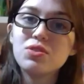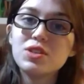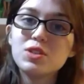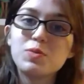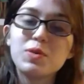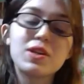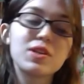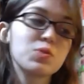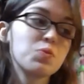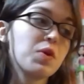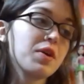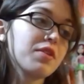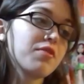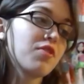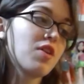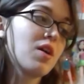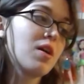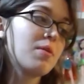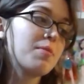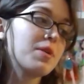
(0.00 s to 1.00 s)
is because one of
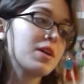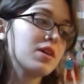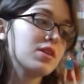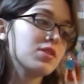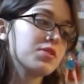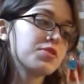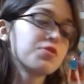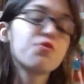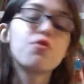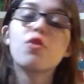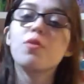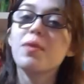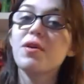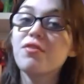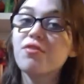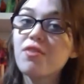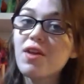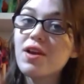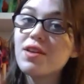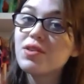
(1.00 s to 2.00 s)
them is for my
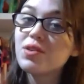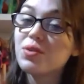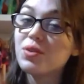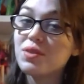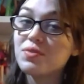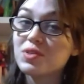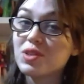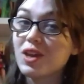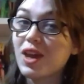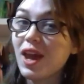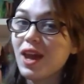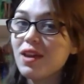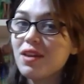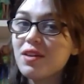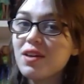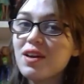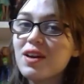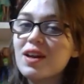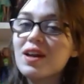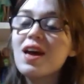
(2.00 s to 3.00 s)
friend who lives in
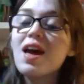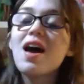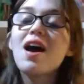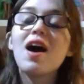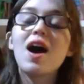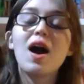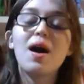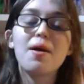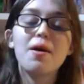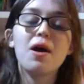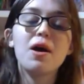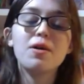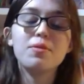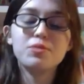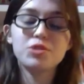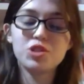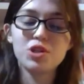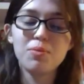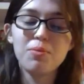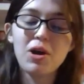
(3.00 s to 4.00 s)
Canada. I, uh,
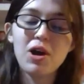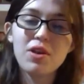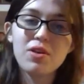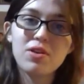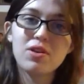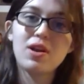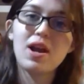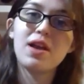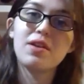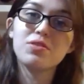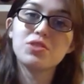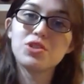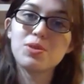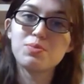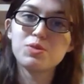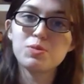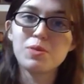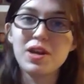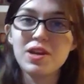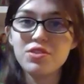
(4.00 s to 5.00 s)
she bought her, had her
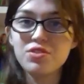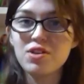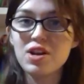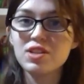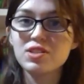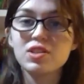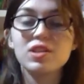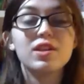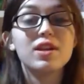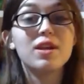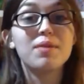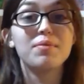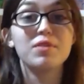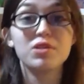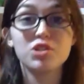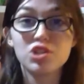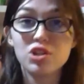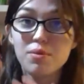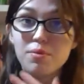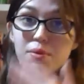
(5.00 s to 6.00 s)
shipped to my address, and then I'm
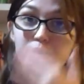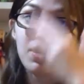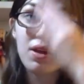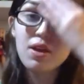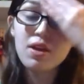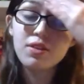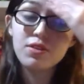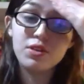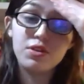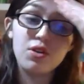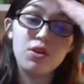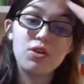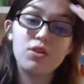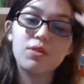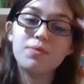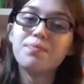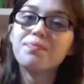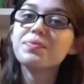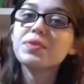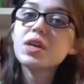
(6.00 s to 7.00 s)
going to ship the
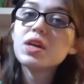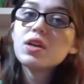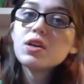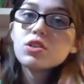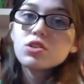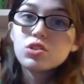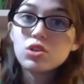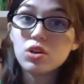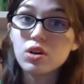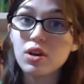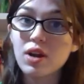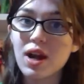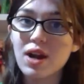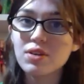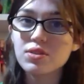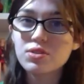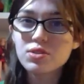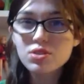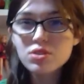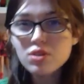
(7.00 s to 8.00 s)
doll to her
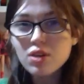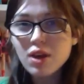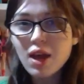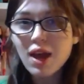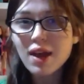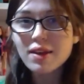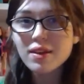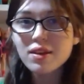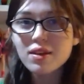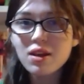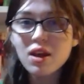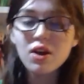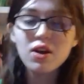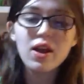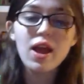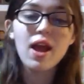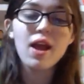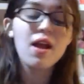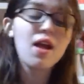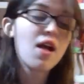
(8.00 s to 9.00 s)
house. You got it.
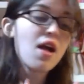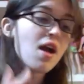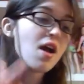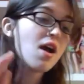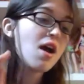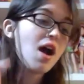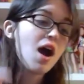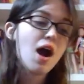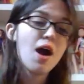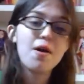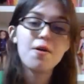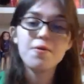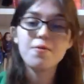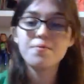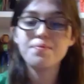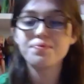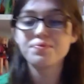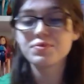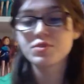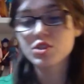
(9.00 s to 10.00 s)
Okay.
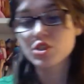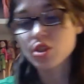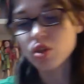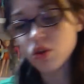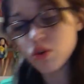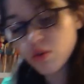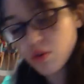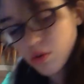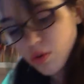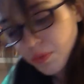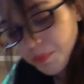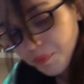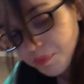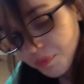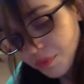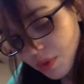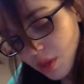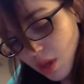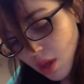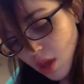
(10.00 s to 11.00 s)
Um, so
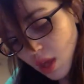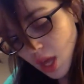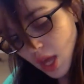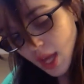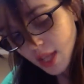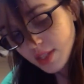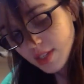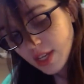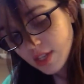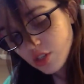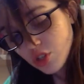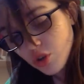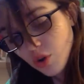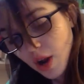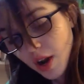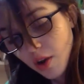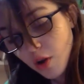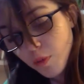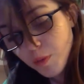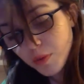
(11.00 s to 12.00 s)
it says do
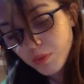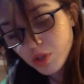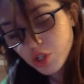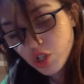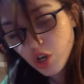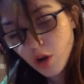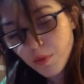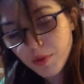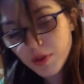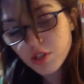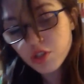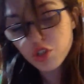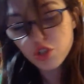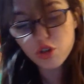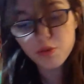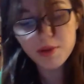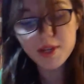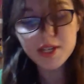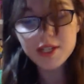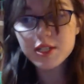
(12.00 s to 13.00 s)
not open with sharp
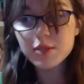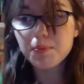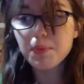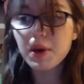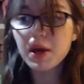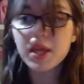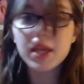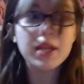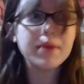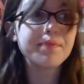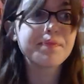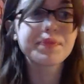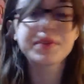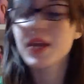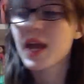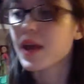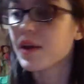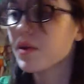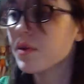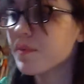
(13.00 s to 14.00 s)
instrument, but
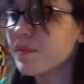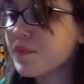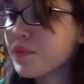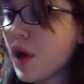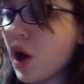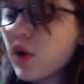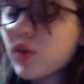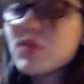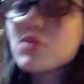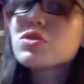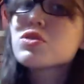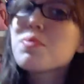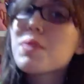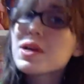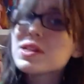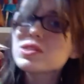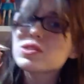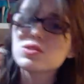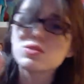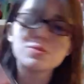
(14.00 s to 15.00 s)
kind of, I'll use a
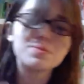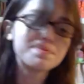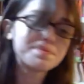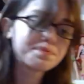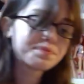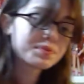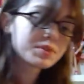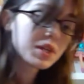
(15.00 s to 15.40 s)
pencil.